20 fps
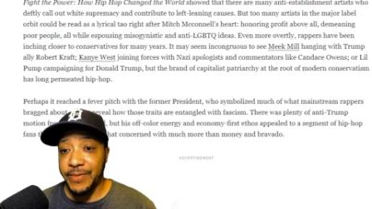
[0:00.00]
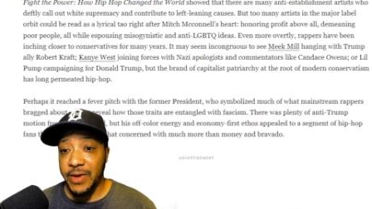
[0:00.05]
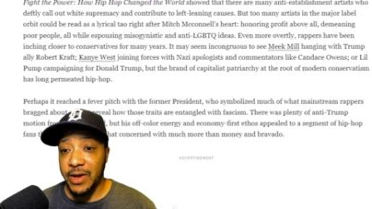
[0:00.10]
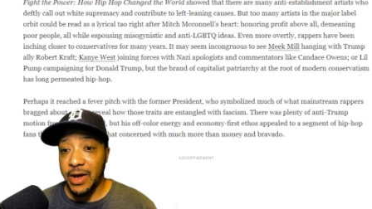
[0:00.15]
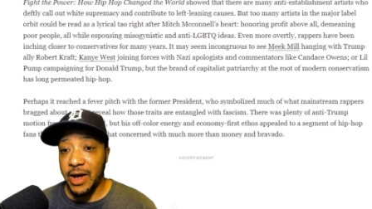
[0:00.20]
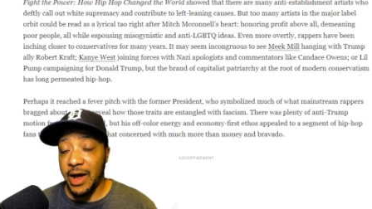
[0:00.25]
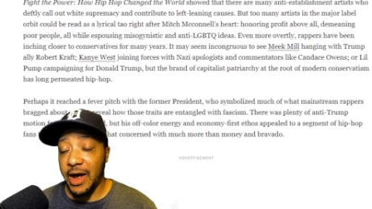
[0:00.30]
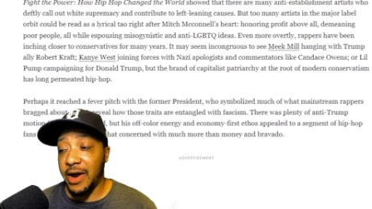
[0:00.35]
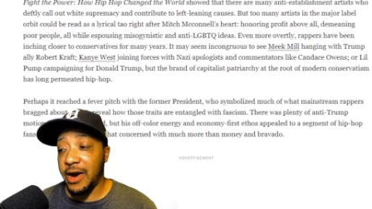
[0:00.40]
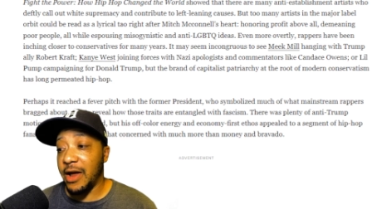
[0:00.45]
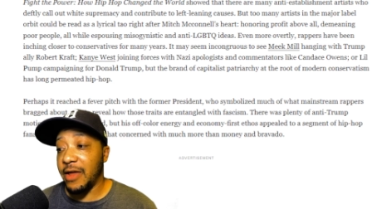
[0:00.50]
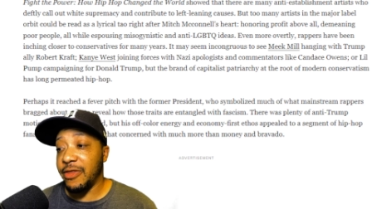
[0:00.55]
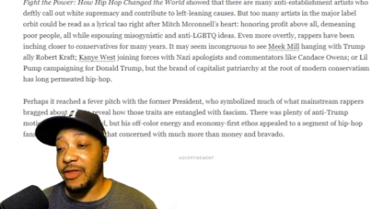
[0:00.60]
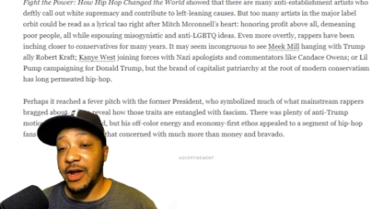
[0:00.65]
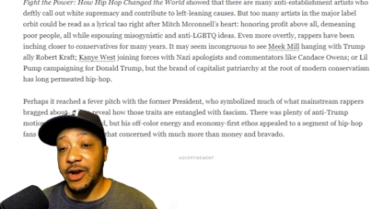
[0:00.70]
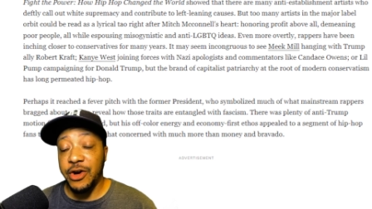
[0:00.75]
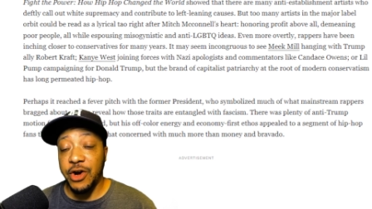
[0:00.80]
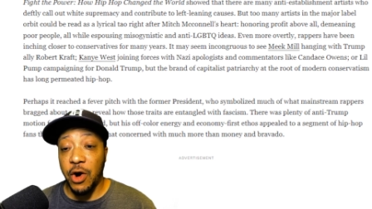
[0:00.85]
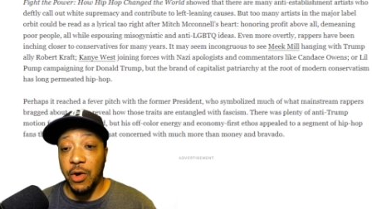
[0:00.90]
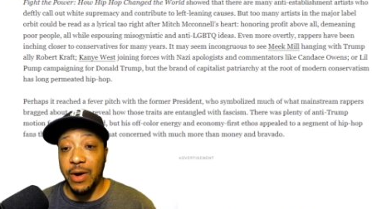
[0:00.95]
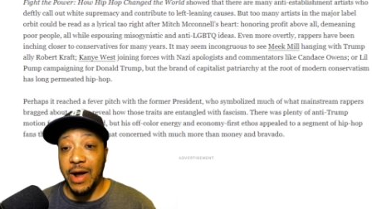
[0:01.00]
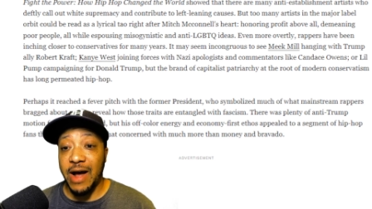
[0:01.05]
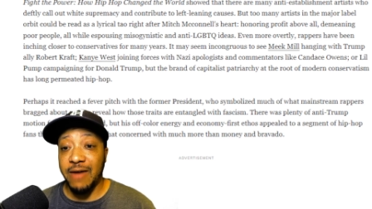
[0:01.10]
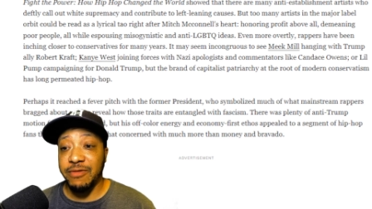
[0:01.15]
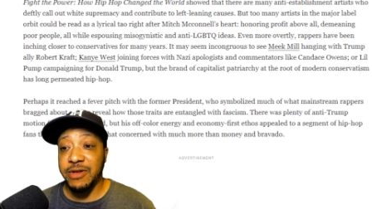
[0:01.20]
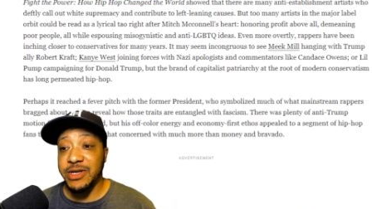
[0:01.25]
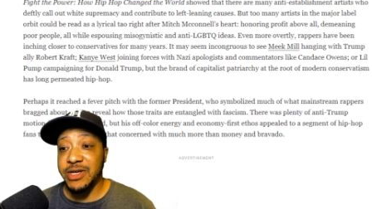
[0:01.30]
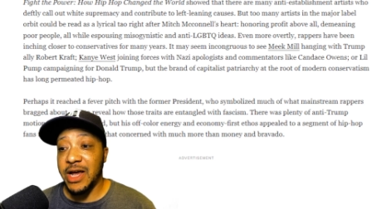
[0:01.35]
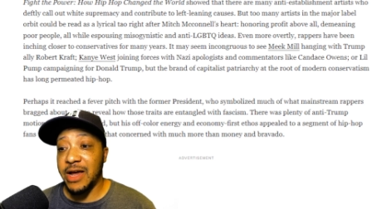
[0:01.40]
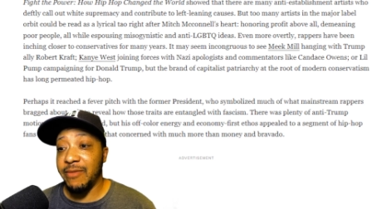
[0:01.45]
and they don't have the
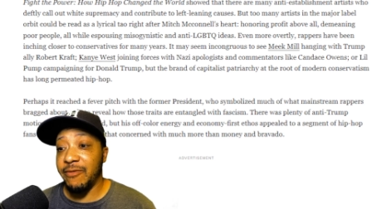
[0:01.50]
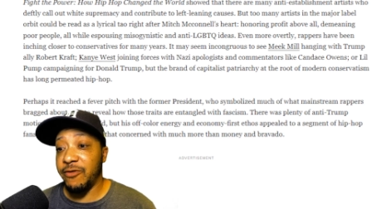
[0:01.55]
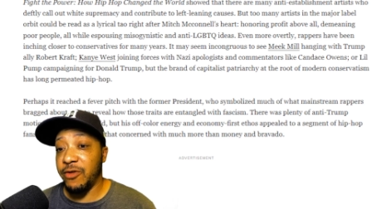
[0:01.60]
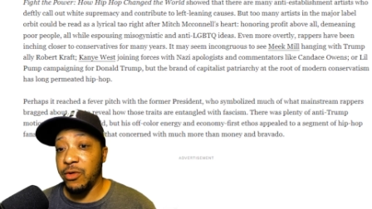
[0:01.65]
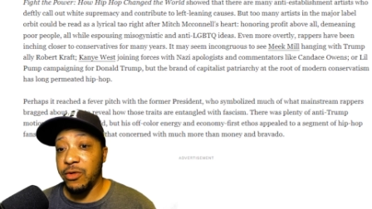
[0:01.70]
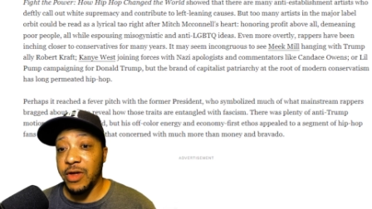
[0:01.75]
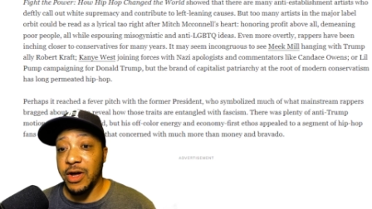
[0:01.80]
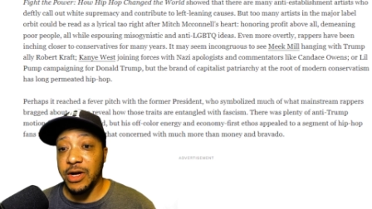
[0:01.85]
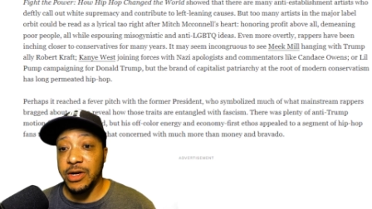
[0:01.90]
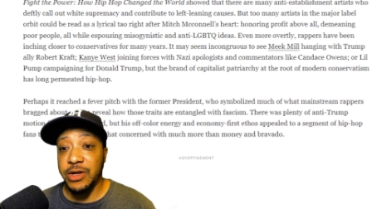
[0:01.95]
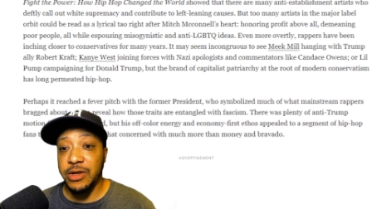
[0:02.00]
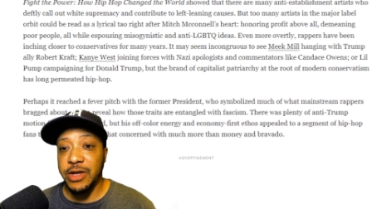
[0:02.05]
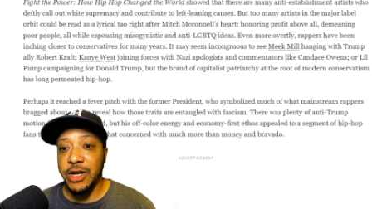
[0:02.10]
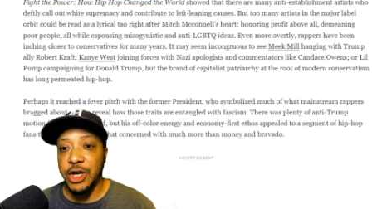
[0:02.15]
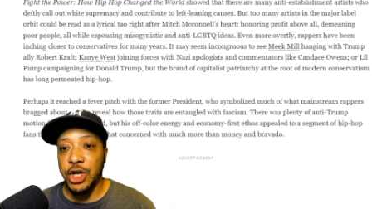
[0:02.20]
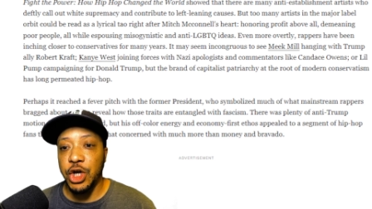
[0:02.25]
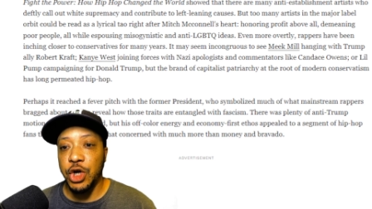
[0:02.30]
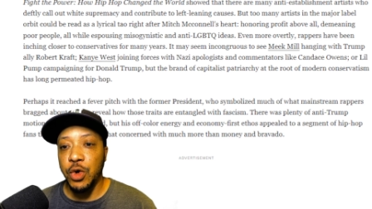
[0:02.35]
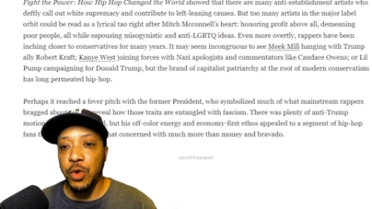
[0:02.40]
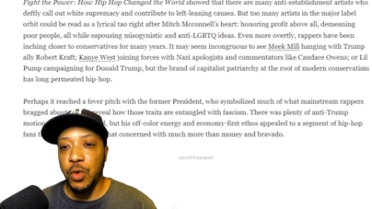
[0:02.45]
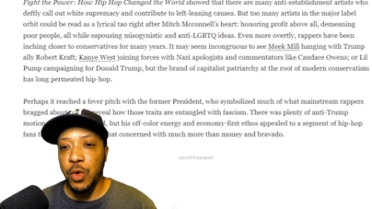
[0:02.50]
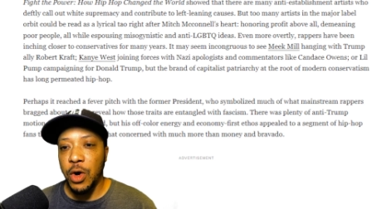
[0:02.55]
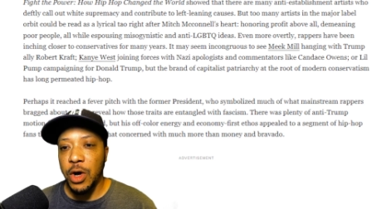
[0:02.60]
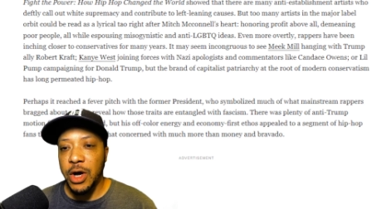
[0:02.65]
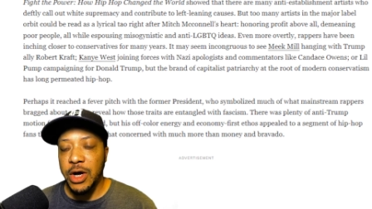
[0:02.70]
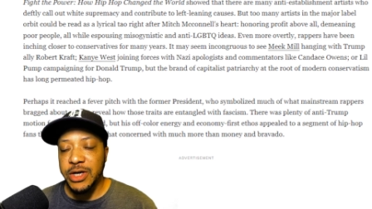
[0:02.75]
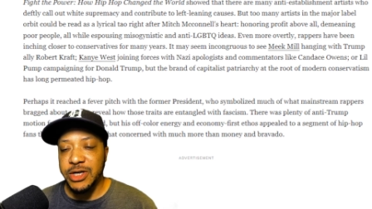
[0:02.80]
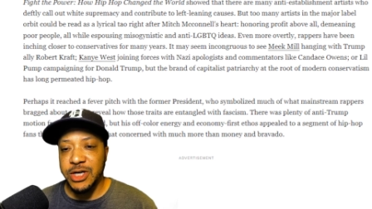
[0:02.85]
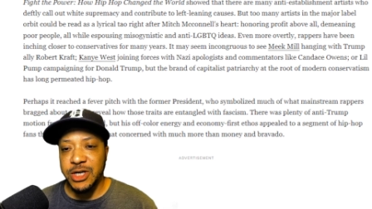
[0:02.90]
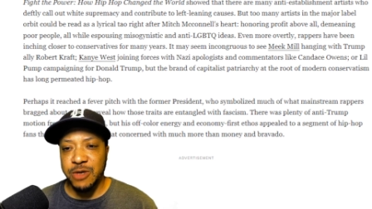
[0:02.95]
same view that that you
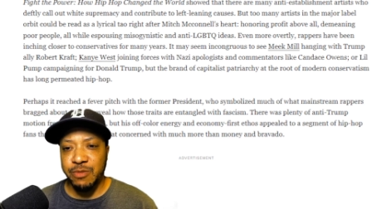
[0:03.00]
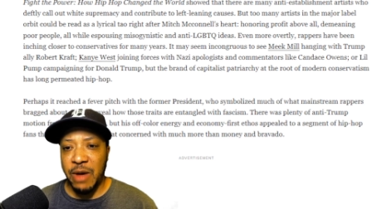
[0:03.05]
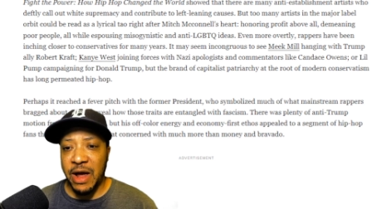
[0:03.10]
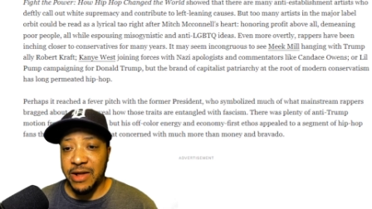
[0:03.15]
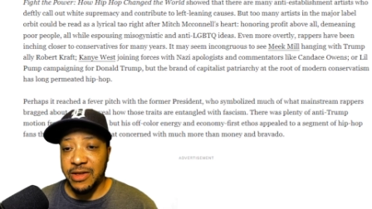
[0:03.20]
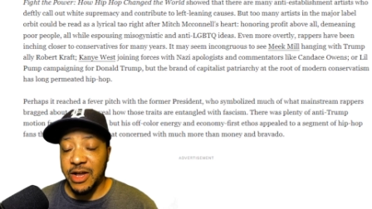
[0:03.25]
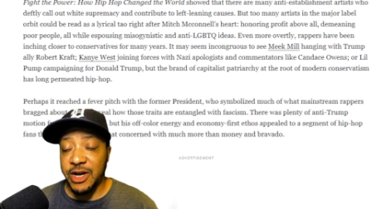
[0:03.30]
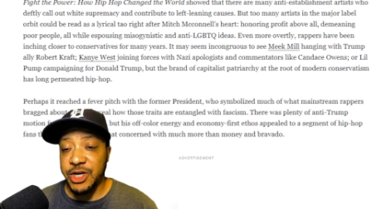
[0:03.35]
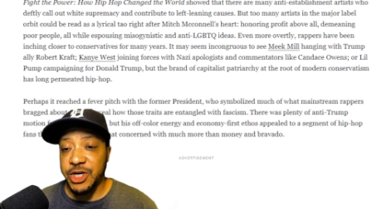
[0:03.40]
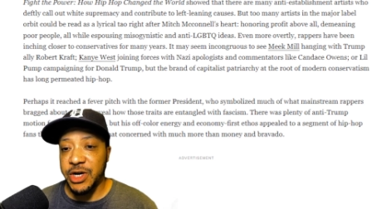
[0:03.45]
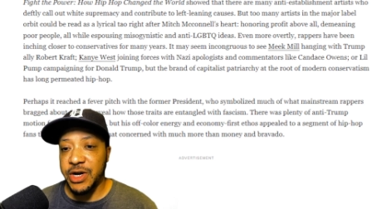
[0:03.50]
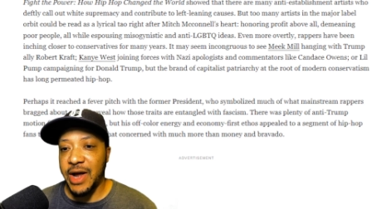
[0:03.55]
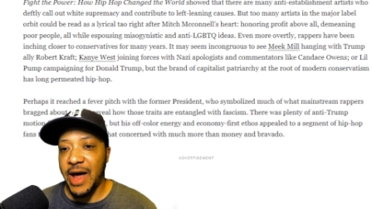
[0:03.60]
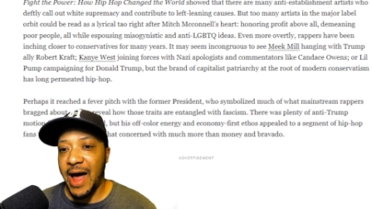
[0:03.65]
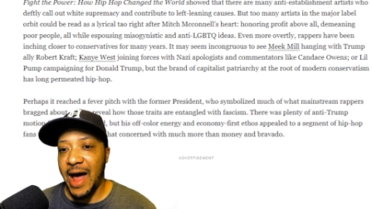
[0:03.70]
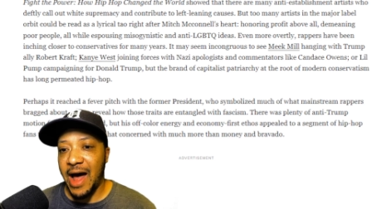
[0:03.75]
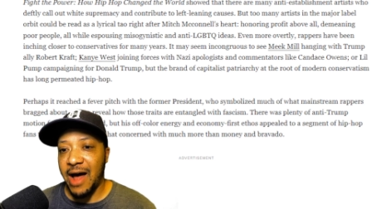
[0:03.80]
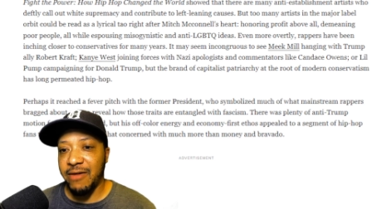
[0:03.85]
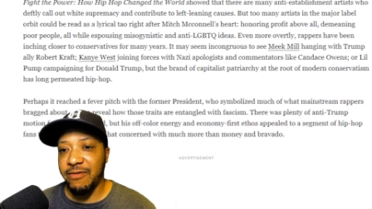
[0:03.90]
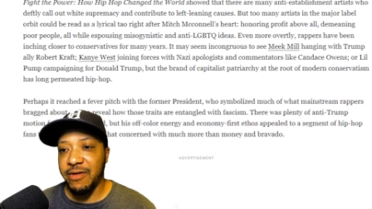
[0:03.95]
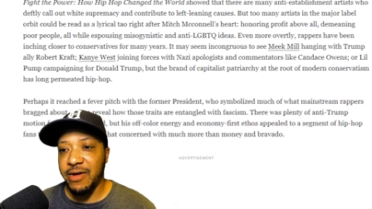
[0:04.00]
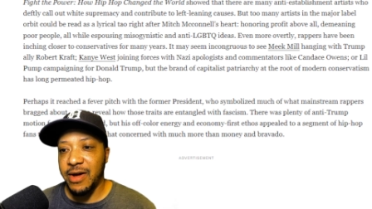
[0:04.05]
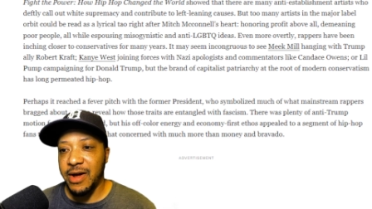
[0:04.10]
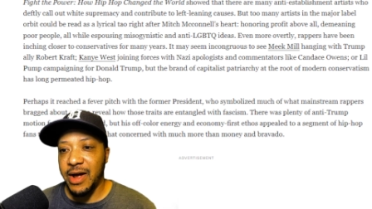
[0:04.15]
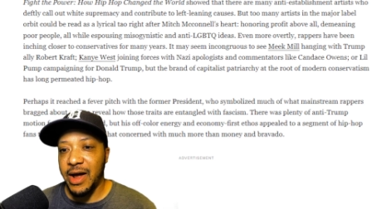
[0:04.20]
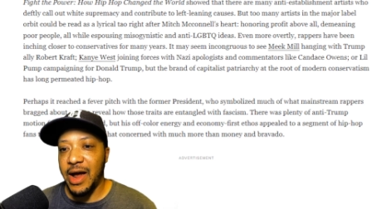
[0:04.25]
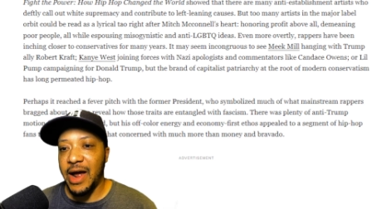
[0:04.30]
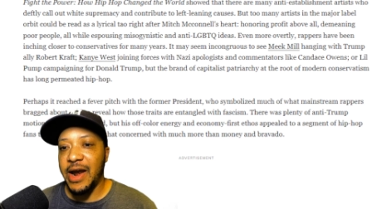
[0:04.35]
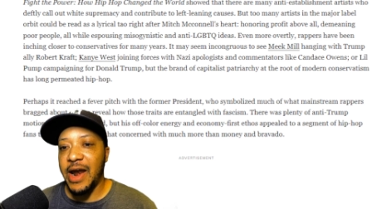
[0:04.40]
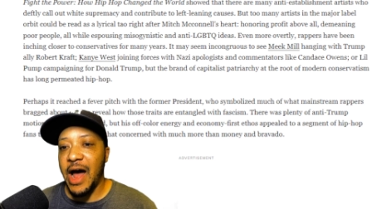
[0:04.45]
suspect they should have
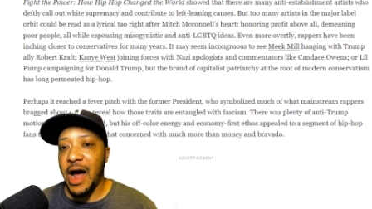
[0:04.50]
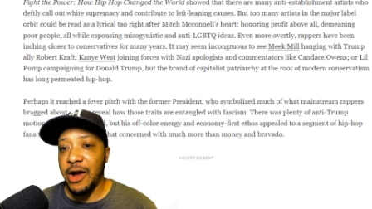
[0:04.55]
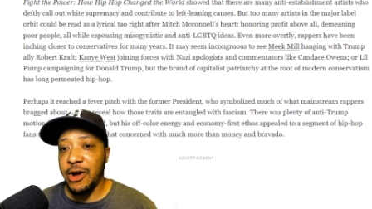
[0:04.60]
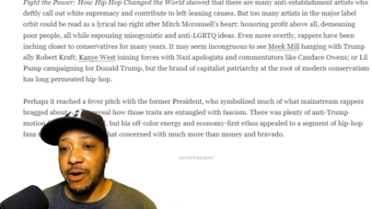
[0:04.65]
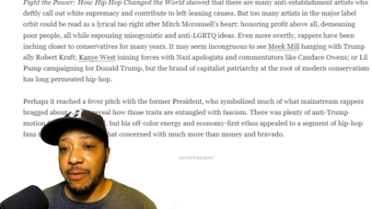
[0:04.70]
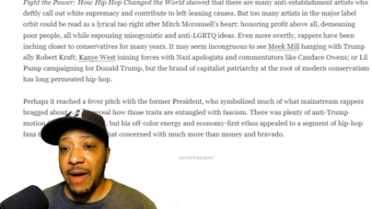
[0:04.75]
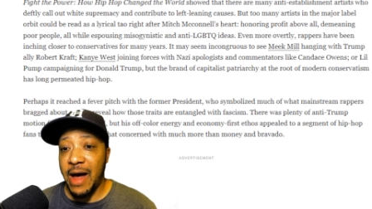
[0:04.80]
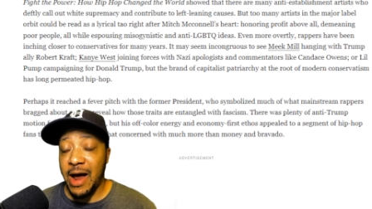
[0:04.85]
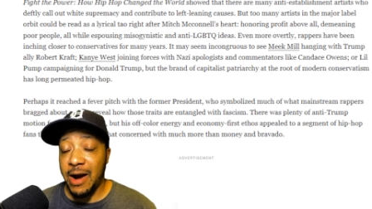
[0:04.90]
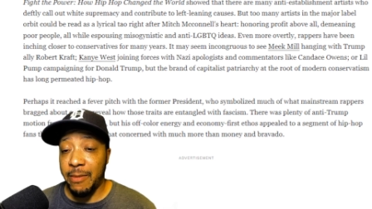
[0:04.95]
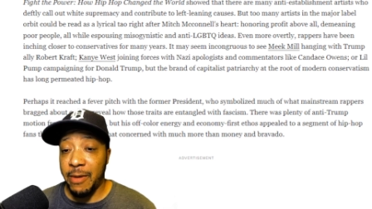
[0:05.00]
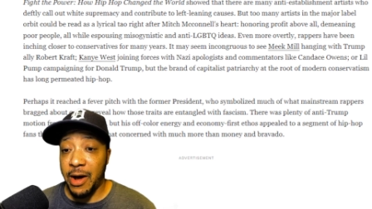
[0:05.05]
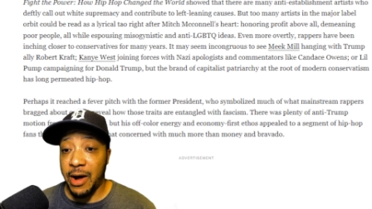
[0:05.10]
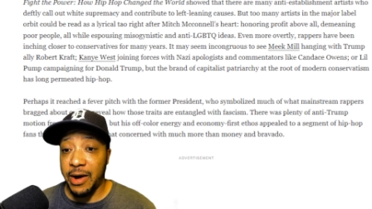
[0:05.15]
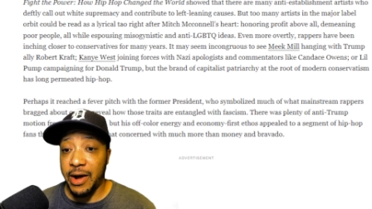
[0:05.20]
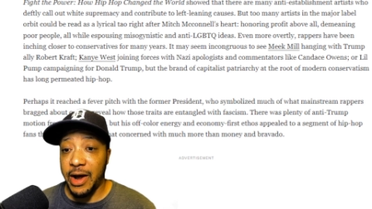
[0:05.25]
and now you're mad about it.